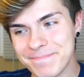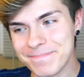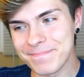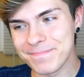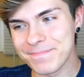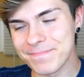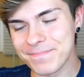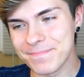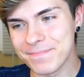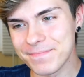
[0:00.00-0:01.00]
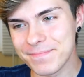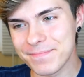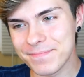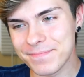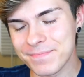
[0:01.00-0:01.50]

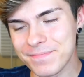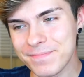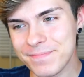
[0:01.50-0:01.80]
No one is speaking in this clip.